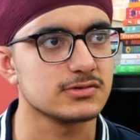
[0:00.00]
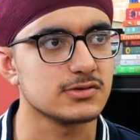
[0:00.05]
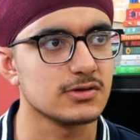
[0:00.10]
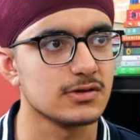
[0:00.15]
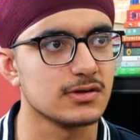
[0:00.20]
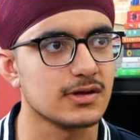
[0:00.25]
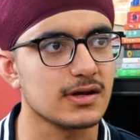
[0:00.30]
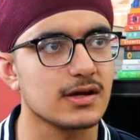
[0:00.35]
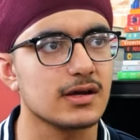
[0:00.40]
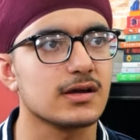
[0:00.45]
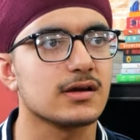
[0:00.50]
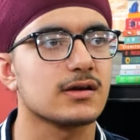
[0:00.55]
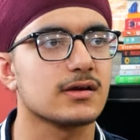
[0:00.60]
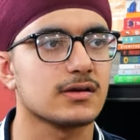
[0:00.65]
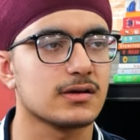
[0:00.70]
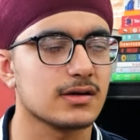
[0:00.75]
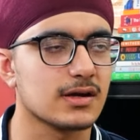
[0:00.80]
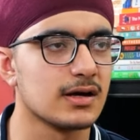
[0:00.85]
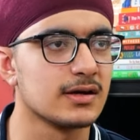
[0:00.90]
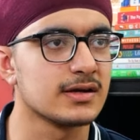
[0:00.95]
So it
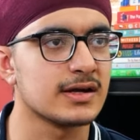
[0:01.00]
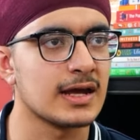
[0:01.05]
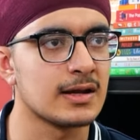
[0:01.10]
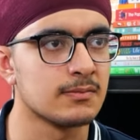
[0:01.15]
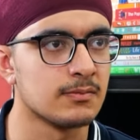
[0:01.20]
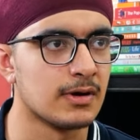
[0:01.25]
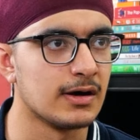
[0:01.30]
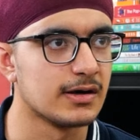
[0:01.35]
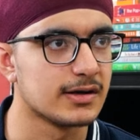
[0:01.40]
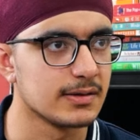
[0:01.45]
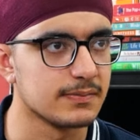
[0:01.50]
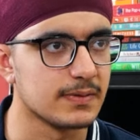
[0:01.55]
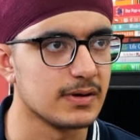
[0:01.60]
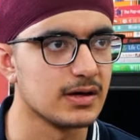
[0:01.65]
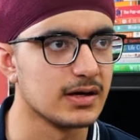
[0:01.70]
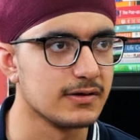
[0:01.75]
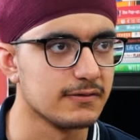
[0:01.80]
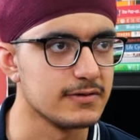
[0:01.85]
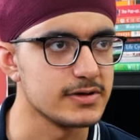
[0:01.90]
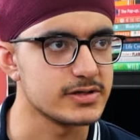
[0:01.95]
contain
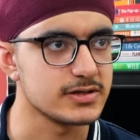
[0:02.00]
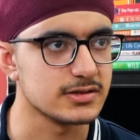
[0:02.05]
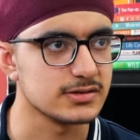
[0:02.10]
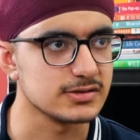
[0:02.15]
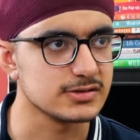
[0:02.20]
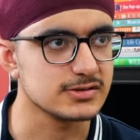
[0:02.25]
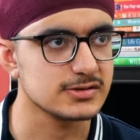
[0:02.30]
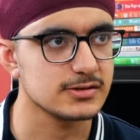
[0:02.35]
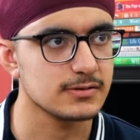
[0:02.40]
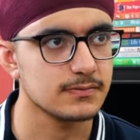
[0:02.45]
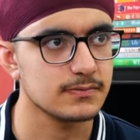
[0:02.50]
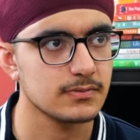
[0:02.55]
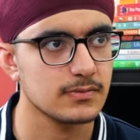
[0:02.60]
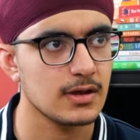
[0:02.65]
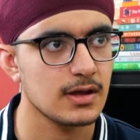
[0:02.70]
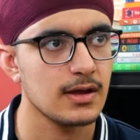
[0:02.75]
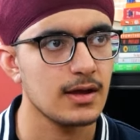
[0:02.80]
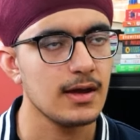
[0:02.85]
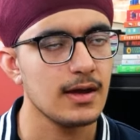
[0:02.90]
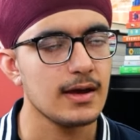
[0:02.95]
multiple divisions.
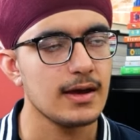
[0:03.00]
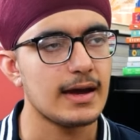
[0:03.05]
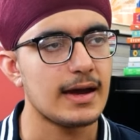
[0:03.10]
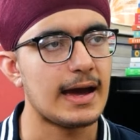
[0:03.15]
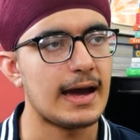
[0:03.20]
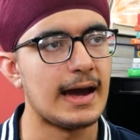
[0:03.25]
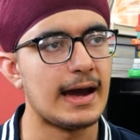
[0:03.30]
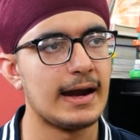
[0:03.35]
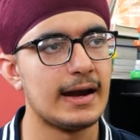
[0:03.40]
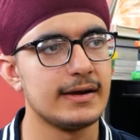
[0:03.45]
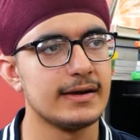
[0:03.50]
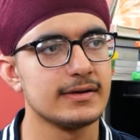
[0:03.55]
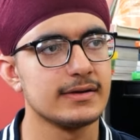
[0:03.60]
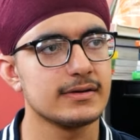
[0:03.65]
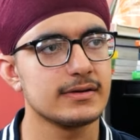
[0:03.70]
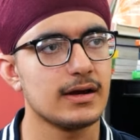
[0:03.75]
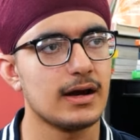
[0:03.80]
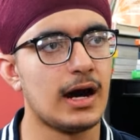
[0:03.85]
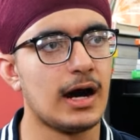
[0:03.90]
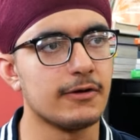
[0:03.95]

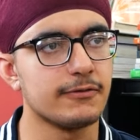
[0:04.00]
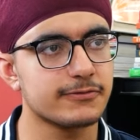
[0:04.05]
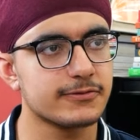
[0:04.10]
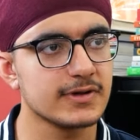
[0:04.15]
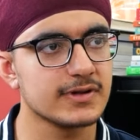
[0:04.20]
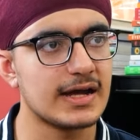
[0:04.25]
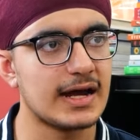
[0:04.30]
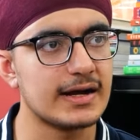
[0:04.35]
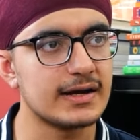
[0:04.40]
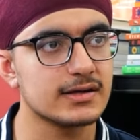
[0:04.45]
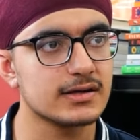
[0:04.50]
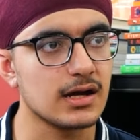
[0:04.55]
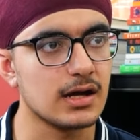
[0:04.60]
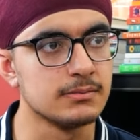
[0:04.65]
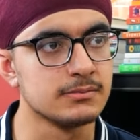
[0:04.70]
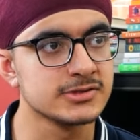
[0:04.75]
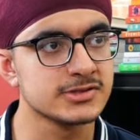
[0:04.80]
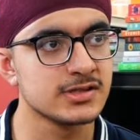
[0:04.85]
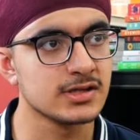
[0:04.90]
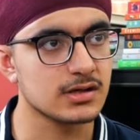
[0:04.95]
And after that
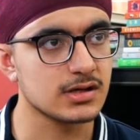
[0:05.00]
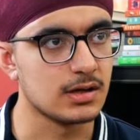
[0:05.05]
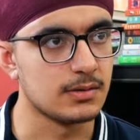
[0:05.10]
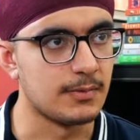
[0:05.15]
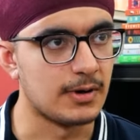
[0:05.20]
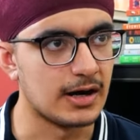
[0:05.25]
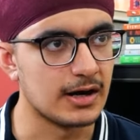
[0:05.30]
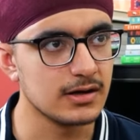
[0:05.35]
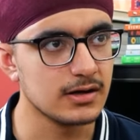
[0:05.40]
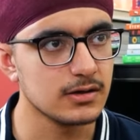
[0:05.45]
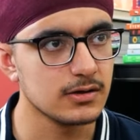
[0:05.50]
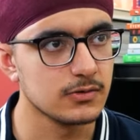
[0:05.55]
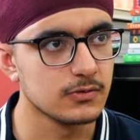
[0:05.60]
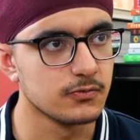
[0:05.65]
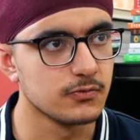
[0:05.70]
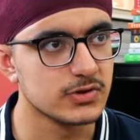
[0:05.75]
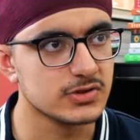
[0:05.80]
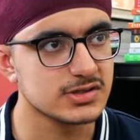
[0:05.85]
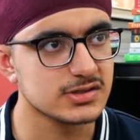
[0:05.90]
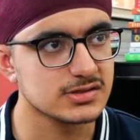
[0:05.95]
comes the command,
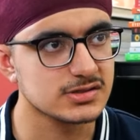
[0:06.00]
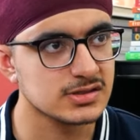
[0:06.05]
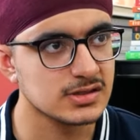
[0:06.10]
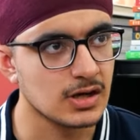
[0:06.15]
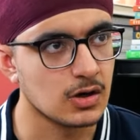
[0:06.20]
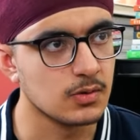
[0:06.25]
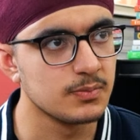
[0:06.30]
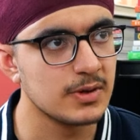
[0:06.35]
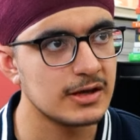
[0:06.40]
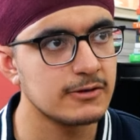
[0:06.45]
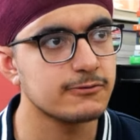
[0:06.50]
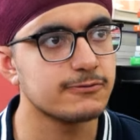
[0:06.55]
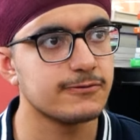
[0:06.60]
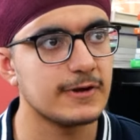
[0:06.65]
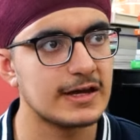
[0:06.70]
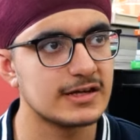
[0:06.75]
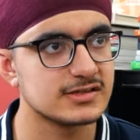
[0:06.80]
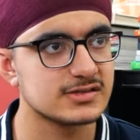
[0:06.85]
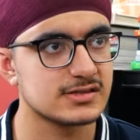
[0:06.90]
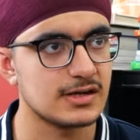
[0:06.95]
which is now being
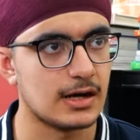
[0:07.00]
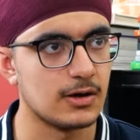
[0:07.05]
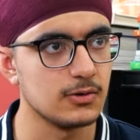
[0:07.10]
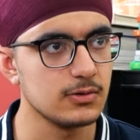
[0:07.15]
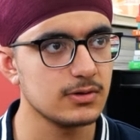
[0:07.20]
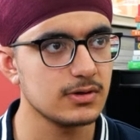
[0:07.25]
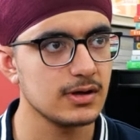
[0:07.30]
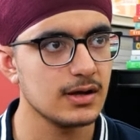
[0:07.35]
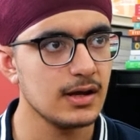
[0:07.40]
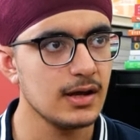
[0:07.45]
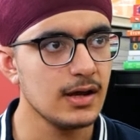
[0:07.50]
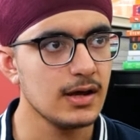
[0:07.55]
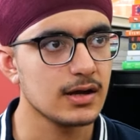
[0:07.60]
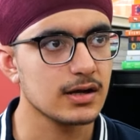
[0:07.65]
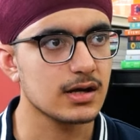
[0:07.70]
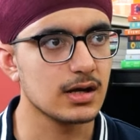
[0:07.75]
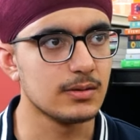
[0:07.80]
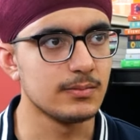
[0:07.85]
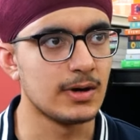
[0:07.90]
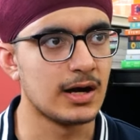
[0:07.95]
phased out.
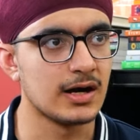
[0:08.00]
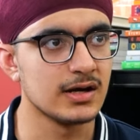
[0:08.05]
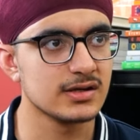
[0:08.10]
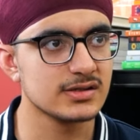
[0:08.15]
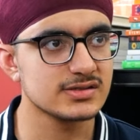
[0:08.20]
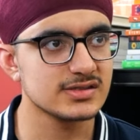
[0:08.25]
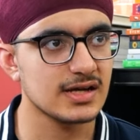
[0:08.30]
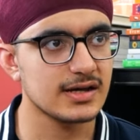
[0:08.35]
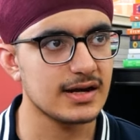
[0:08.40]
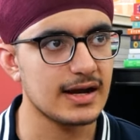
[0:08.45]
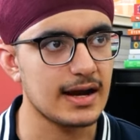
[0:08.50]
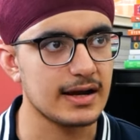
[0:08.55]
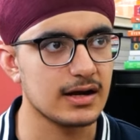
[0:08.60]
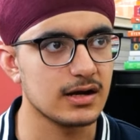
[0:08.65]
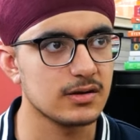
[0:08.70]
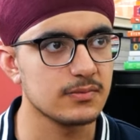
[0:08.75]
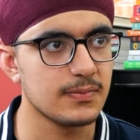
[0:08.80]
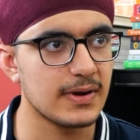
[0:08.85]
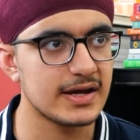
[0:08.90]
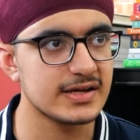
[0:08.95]
Commands are
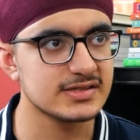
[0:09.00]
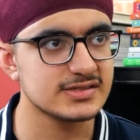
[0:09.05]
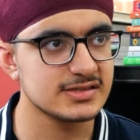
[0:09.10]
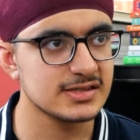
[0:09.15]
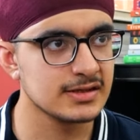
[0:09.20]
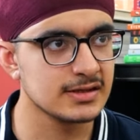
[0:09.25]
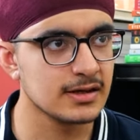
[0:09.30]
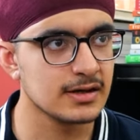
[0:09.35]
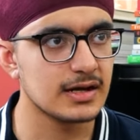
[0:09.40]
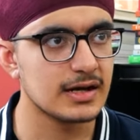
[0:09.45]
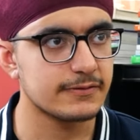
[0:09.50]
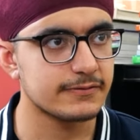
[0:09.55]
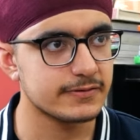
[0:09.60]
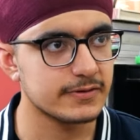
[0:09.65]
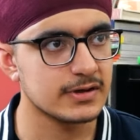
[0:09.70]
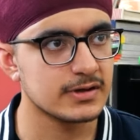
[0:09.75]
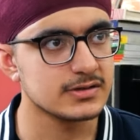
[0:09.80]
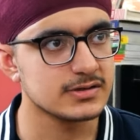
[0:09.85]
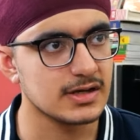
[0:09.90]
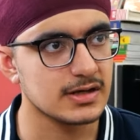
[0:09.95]
headed by senior
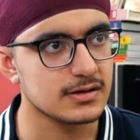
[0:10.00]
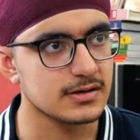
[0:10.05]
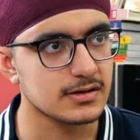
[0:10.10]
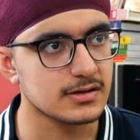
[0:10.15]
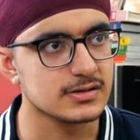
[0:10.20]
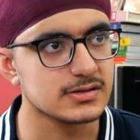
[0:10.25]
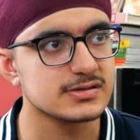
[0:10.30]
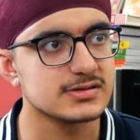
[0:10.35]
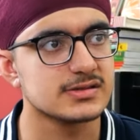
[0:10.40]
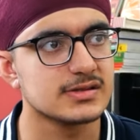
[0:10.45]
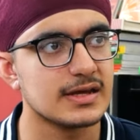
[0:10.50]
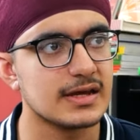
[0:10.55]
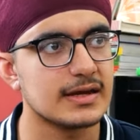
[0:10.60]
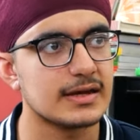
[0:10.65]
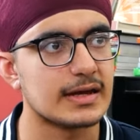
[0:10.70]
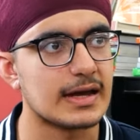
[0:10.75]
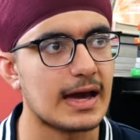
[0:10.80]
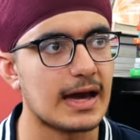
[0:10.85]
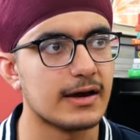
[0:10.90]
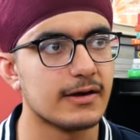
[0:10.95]
lieutenant generals.
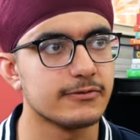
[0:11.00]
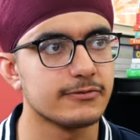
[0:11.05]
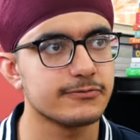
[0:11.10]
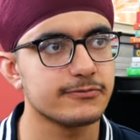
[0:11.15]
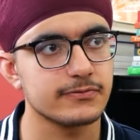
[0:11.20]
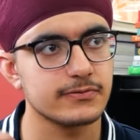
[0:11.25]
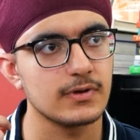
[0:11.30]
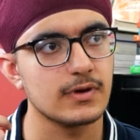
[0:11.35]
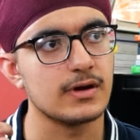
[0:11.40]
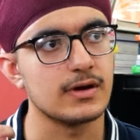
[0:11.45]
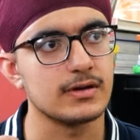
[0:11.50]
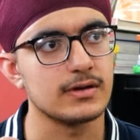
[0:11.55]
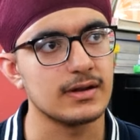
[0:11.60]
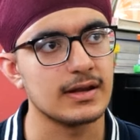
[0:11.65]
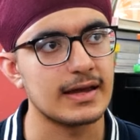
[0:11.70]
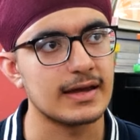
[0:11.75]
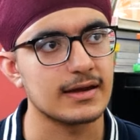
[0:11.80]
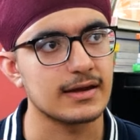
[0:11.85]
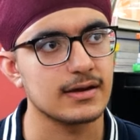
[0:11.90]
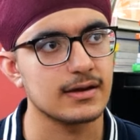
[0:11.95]
They have,
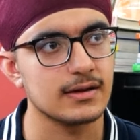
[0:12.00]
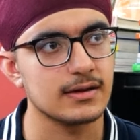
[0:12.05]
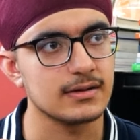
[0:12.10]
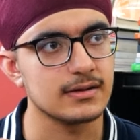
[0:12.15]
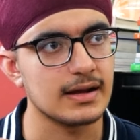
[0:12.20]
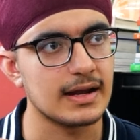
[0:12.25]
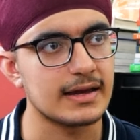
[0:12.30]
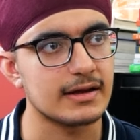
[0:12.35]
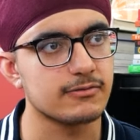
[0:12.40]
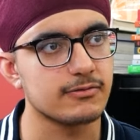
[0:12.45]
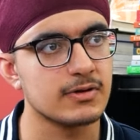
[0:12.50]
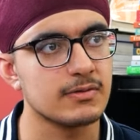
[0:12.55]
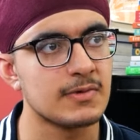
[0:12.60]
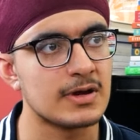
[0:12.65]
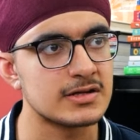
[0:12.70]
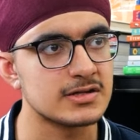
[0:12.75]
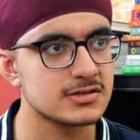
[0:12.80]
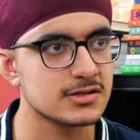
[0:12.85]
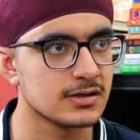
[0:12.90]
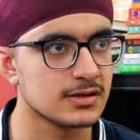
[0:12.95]
like we
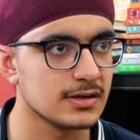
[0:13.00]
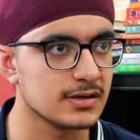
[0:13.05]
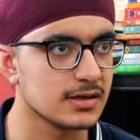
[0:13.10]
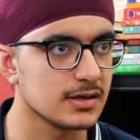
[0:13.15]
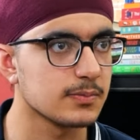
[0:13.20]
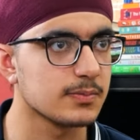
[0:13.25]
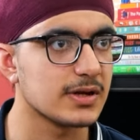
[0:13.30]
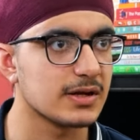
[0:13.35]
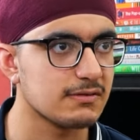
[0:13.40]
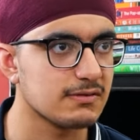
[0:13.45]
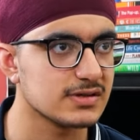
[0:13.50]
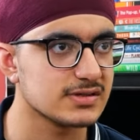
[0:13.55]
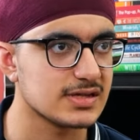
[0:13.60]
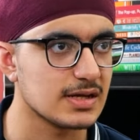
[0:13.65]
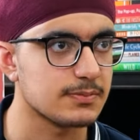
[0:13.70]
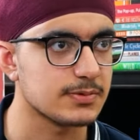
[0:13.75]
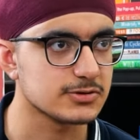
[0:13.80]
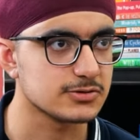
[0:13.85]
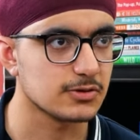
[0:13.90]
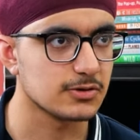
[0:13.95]
mentioned in the previous
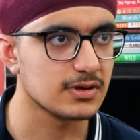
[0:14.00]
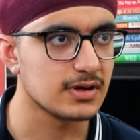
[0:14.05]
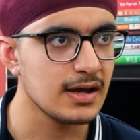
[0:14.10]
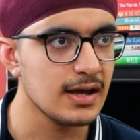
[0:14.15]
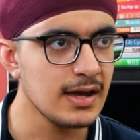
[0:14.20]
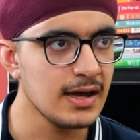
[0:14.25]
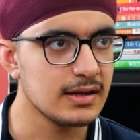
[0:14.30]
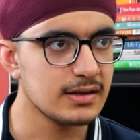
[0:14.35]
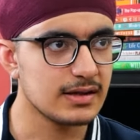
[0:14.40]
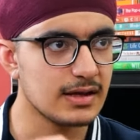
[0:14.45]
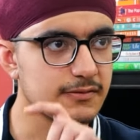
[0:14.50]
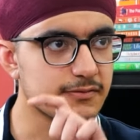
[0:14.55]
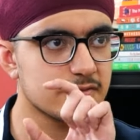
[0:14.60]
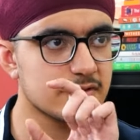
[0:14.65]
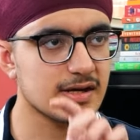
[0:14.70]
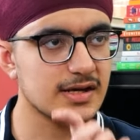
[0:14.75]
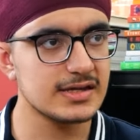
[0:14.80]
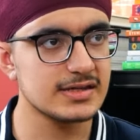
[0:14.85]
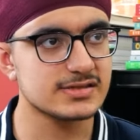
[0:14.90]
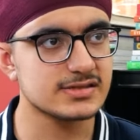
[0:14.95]
episode, they have
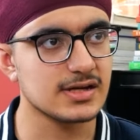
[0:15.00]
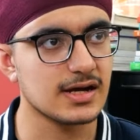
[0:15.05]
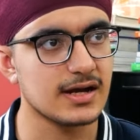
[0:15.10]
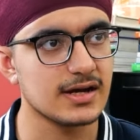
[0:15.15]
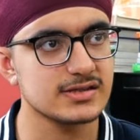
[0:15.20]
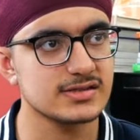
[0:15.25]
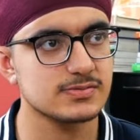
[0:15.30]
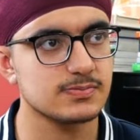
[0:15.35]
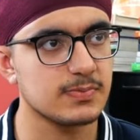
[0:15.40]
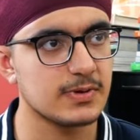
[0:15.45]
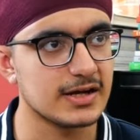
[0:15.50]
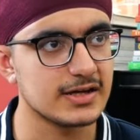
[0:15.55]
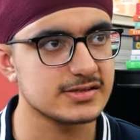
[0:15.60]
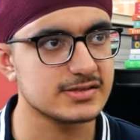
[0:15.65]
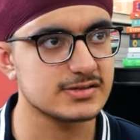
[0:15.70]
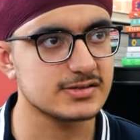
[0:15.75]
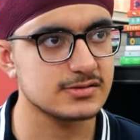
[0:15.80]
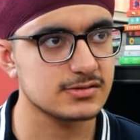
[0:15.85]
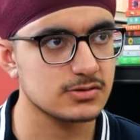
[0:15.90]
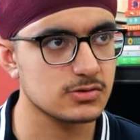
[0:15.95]
3 stars
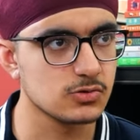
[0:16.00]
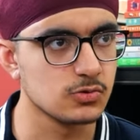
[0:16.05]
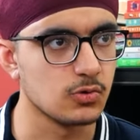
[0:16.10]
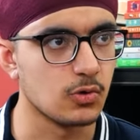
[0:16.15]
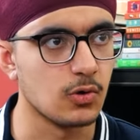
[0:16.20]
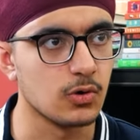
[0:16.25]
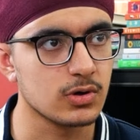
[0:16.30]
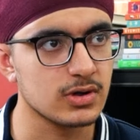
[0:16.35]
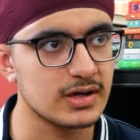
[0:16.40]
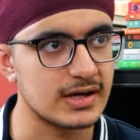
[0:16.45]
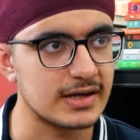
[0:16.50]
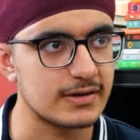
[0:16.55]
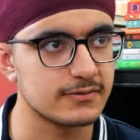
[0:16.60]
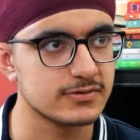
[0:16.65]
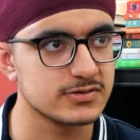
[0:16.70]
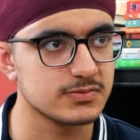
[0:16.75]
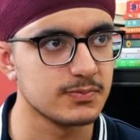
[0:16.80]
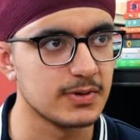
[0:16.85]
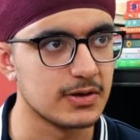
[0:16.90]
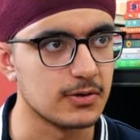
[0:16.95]
plus 2 oak
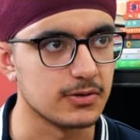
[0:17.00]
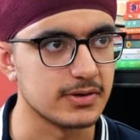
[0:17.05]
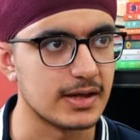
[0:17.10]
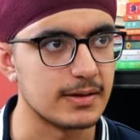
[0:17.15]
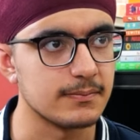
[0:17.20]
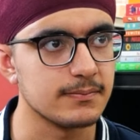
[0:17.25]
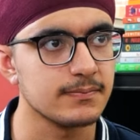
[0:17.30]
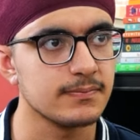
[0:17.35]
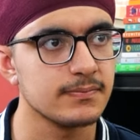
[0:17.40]
leaves below them.